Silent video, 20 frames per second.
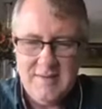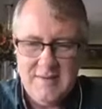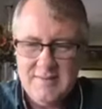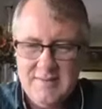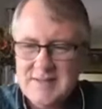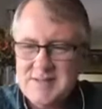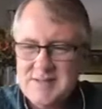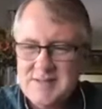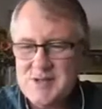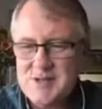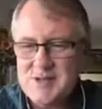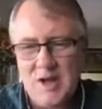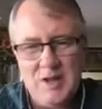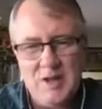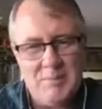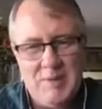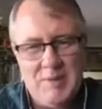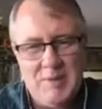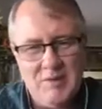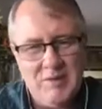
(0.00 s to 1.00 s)
This is all
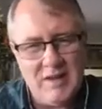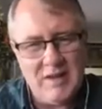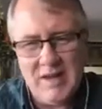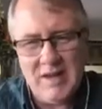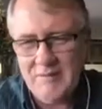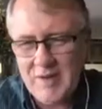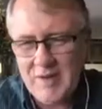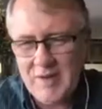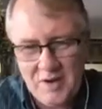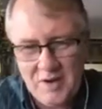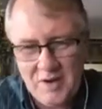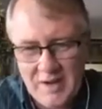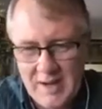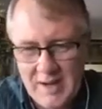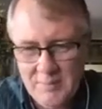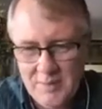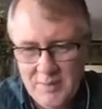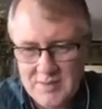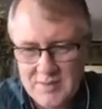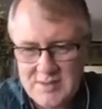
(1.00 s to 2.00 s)
about loving our
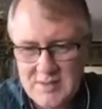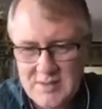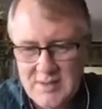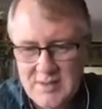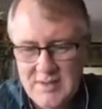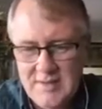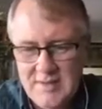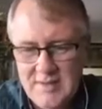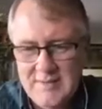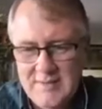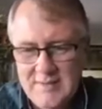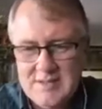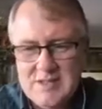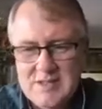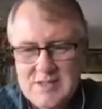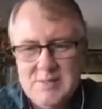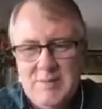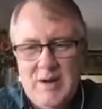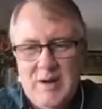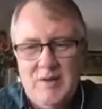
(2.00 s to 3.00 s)
neighbors. This
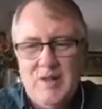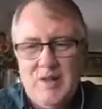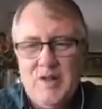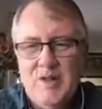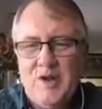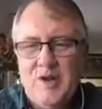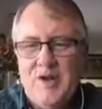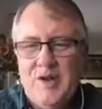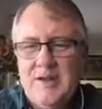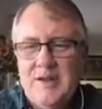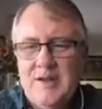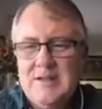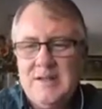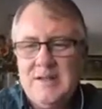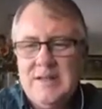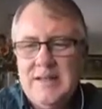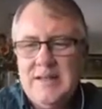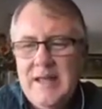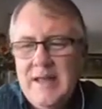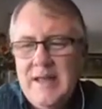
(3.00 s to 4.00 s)
is about learning to
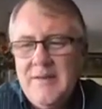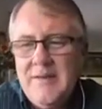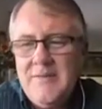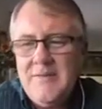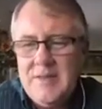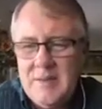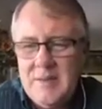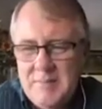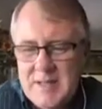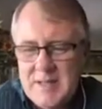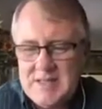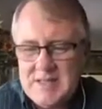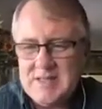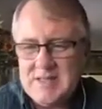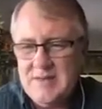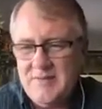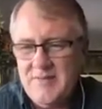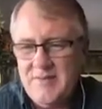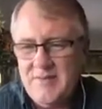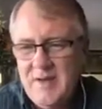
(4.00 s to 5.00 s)
live in the midst
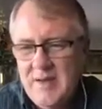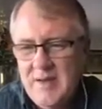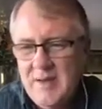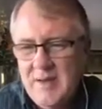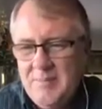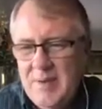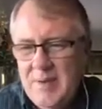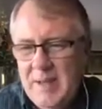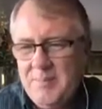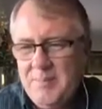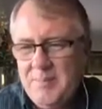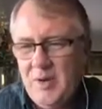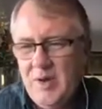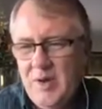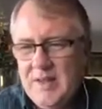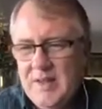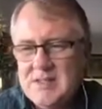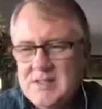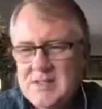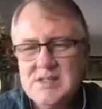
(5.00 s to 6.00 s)
of people
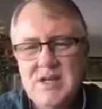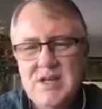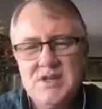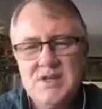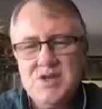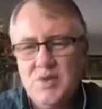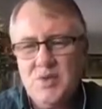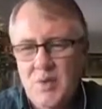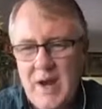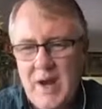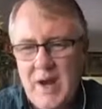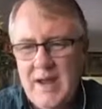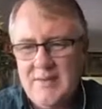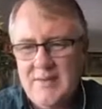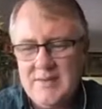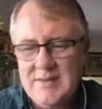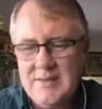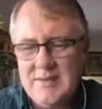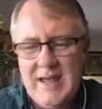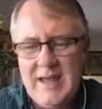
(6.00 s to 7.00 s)
in such a way
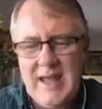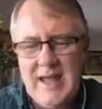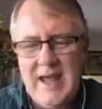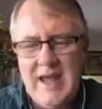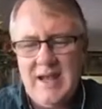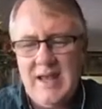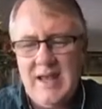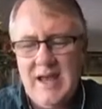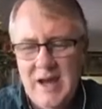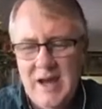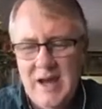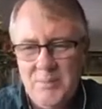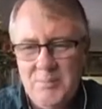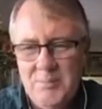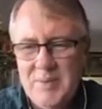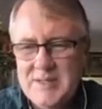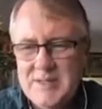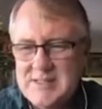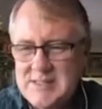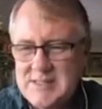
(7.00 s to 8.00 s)
that they can't help
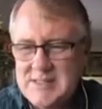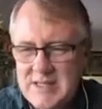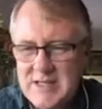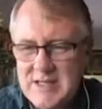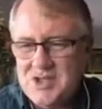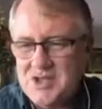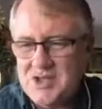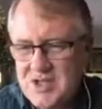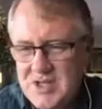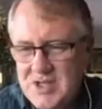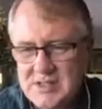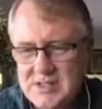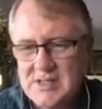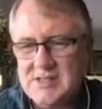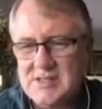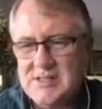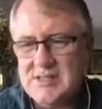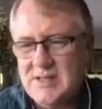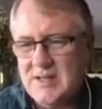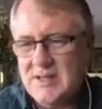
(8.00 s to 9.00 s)
but see
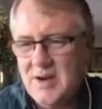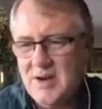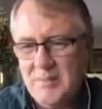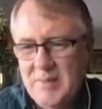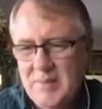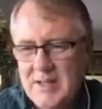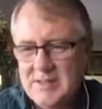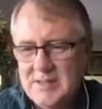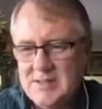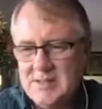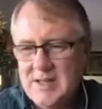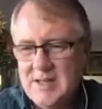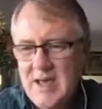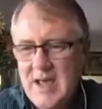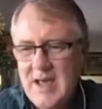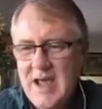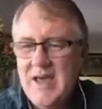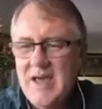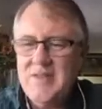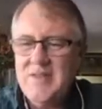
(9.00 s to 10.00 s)
Jesus in our midst.
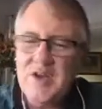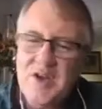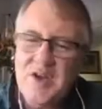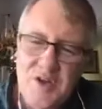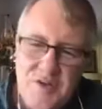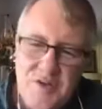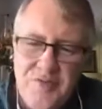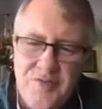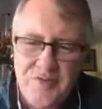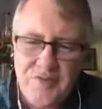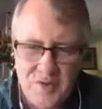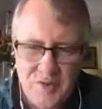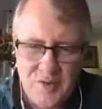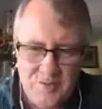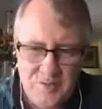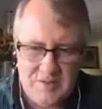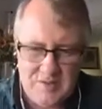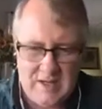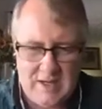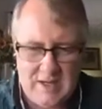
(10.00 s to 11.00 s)
And the good
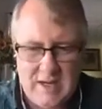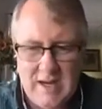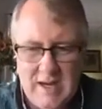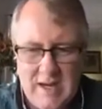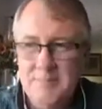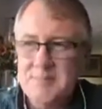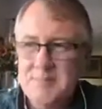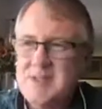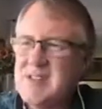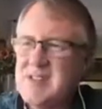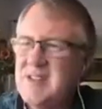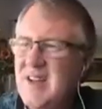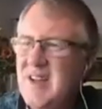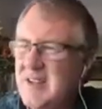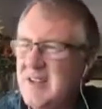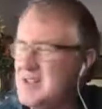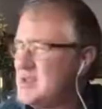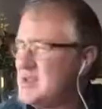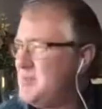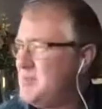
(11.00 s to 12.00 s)
fruit that comes is
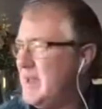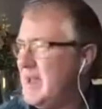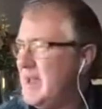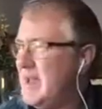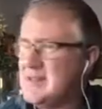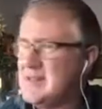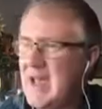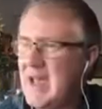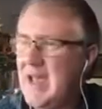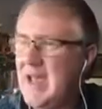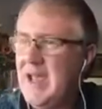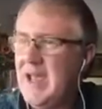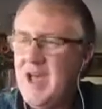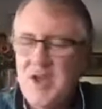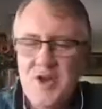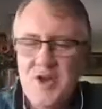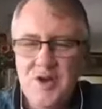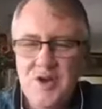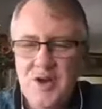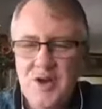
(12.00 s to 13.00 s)
not just because, hey,
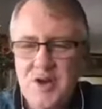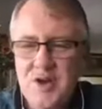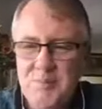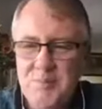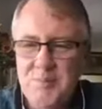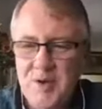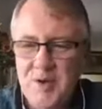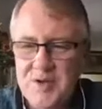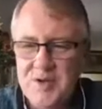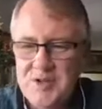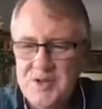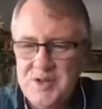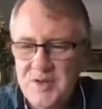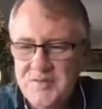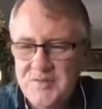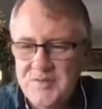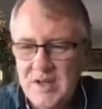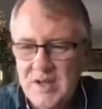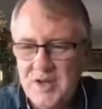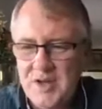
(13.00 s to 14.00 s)
you're a good person,
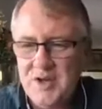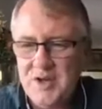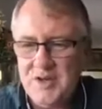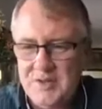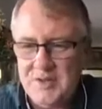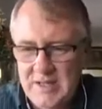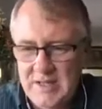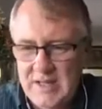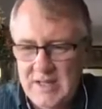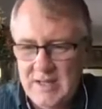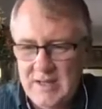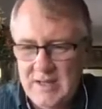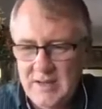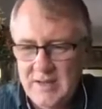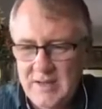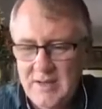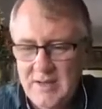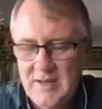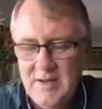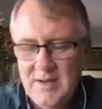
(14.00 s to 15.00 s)
you've done a good deed.
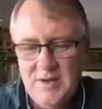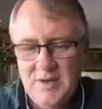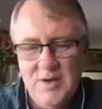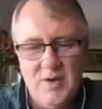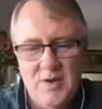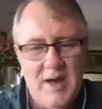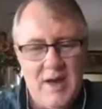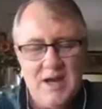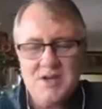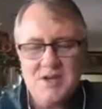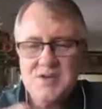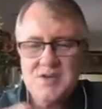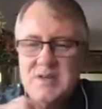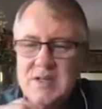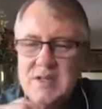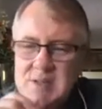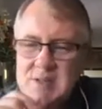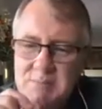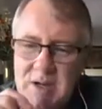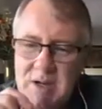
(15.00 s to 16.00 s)
No, actually,
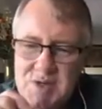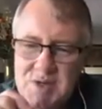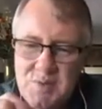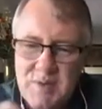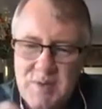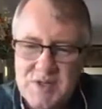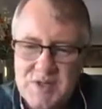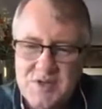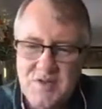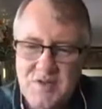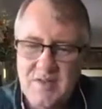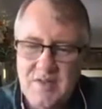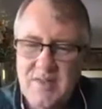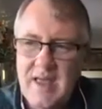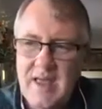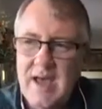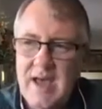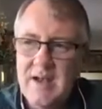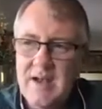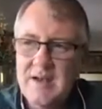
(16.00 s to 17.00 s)
it's much richer than
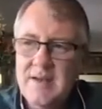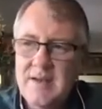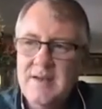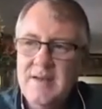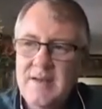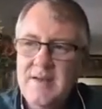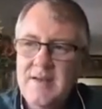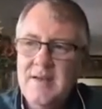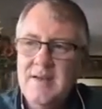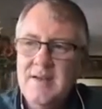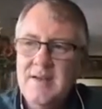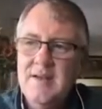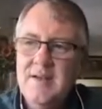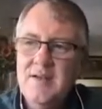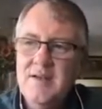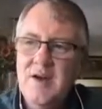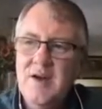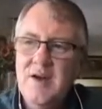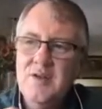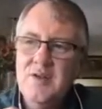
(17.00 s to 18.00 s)
that.
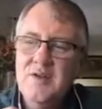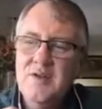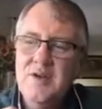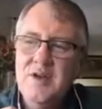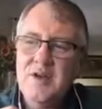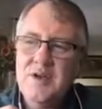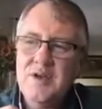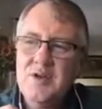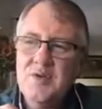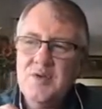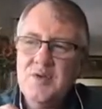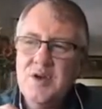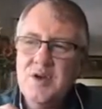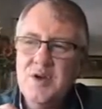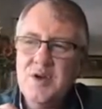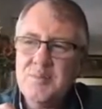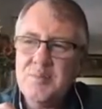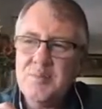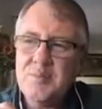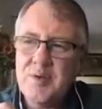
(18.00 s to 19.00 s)
Not only are you a
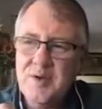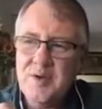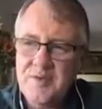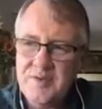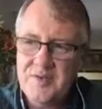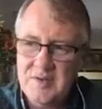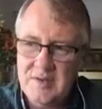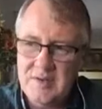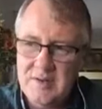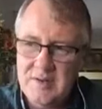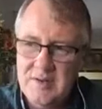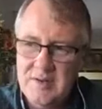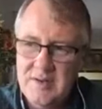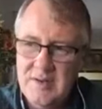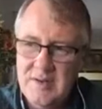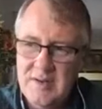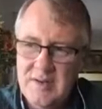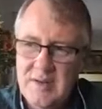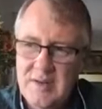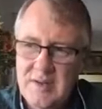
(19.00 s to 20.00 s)
good person,
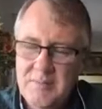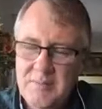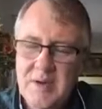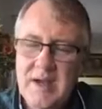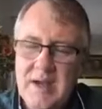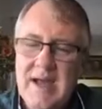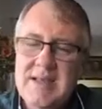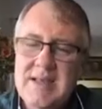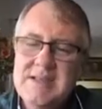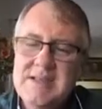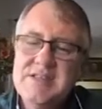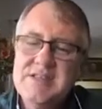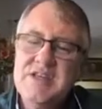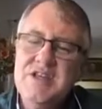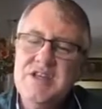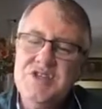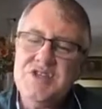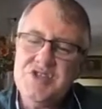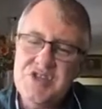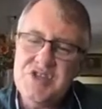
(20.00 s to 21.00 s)
but I
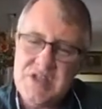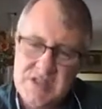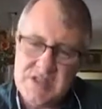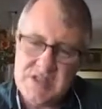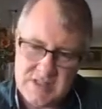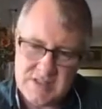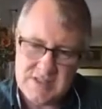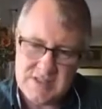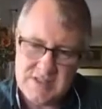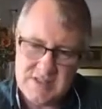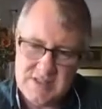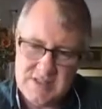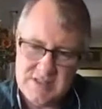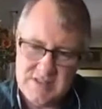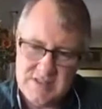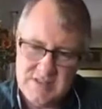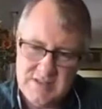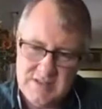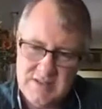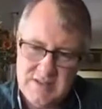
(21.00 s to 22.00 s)
see Jesus
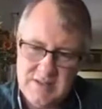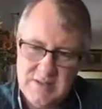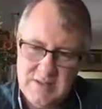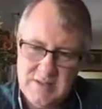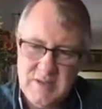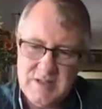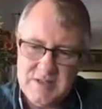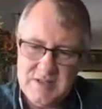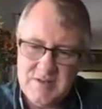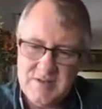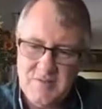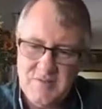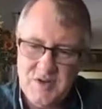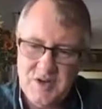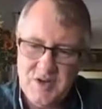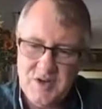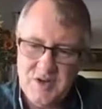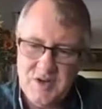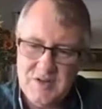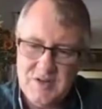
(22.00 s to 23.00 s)
in the midst of
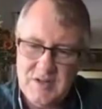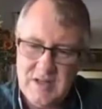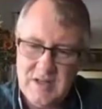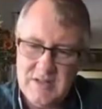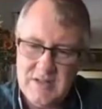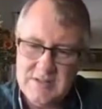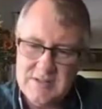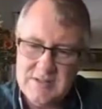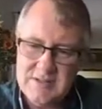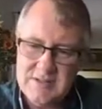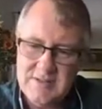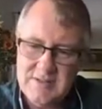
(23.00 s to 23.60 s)
your good deeds.